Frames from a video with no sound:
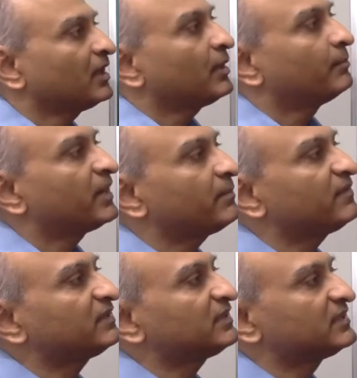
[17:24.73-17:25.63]
maybe
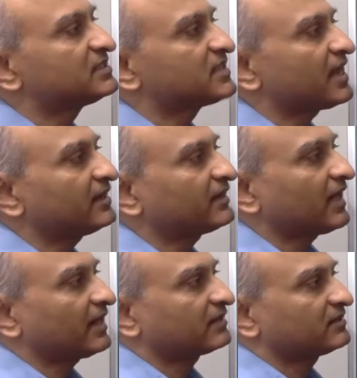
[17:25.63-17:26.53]
with a desired
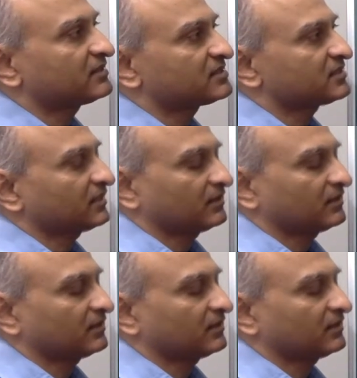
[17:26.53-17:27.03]
characteristic.